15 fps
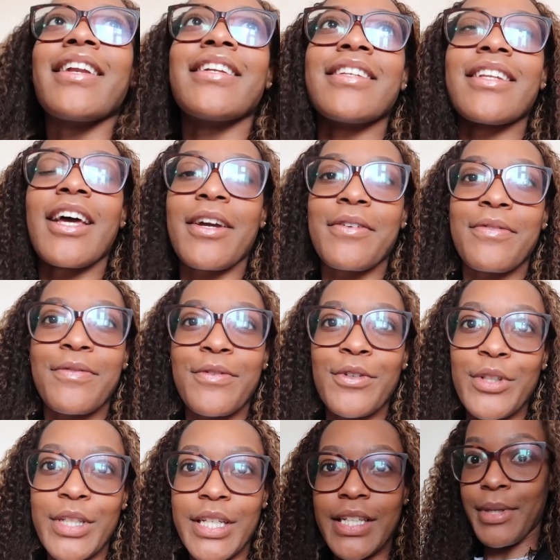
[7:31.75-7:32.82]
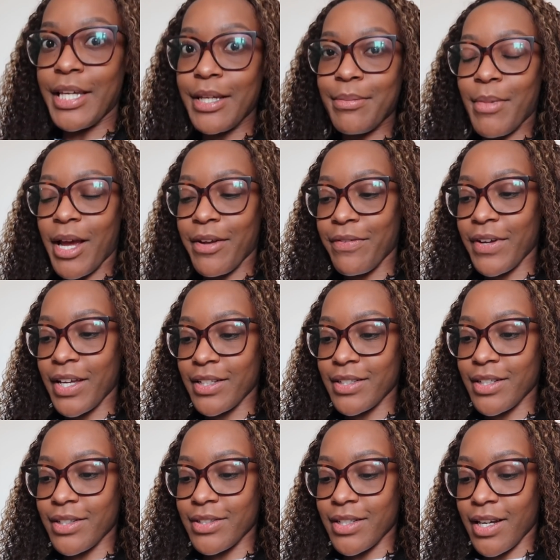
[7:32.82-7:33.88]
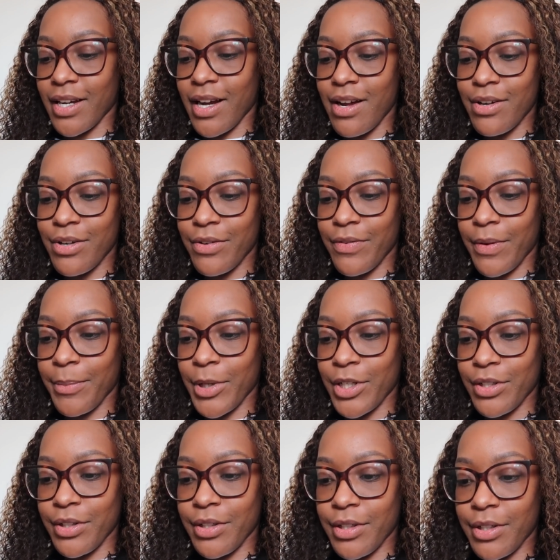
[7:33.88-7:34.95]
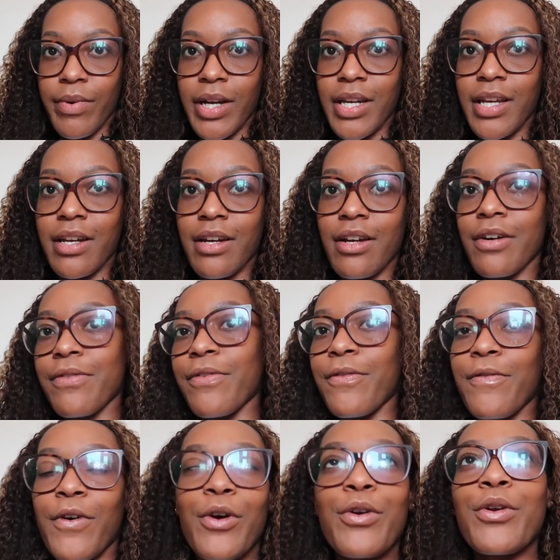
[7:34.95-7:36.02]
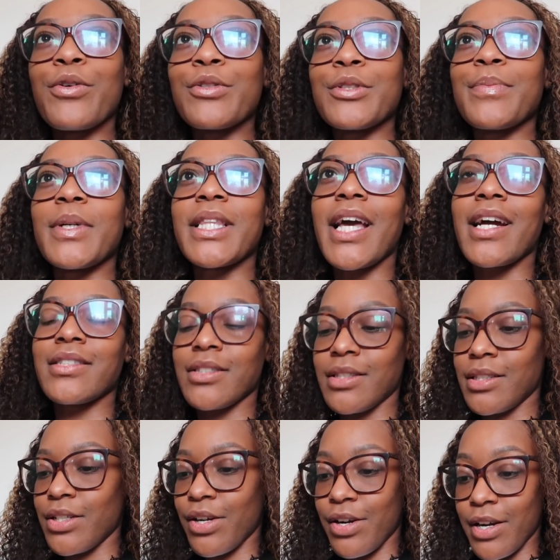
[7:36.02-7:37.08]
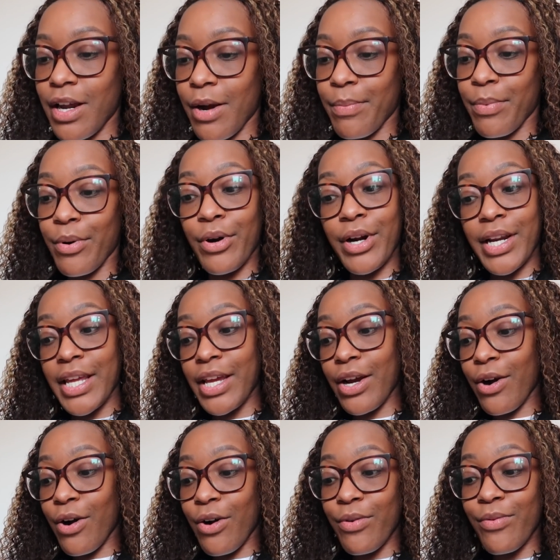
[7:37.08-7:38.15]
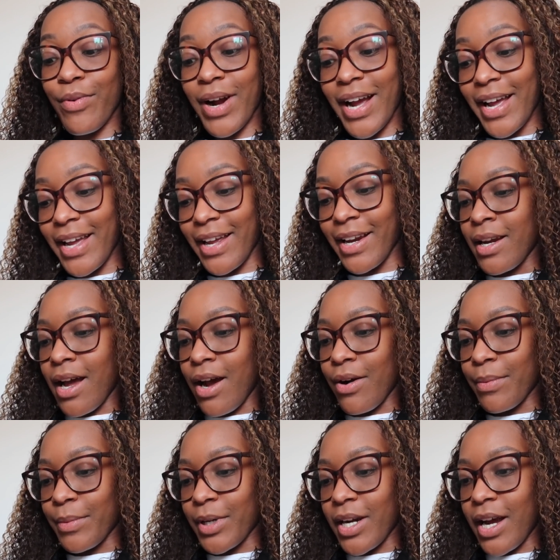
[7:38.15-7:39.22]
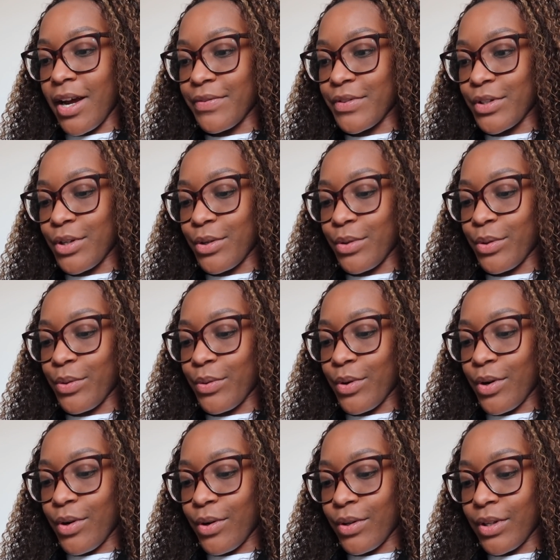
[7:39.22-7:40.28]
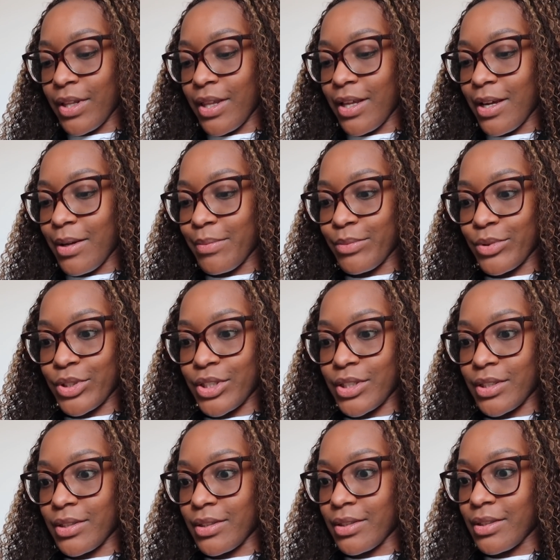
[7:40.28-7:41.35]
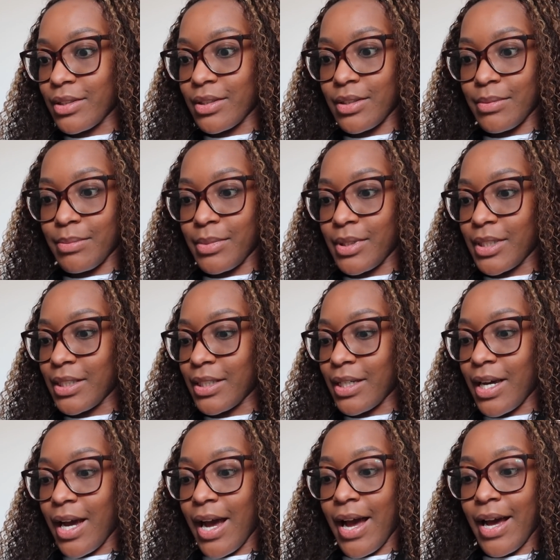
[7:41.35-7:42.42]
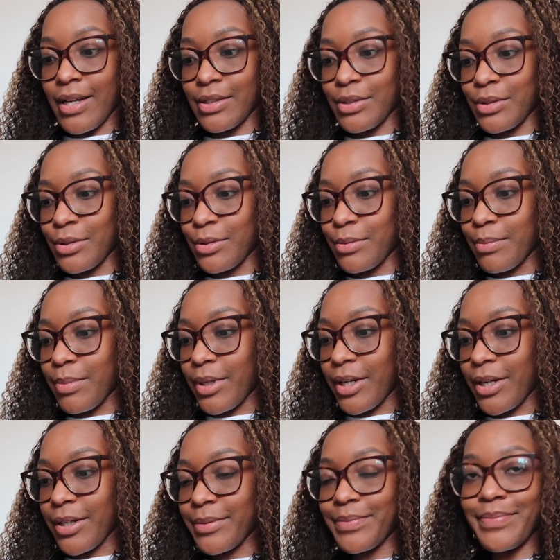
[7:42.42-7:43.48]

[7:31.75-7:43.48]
didn't like fully beat my face, I was like, I don't know if I'm gonna look ready enough for photos, but they actually turned out pretty all right. Now I'm gonna have to go through all of them, which is gonna be a hassle, but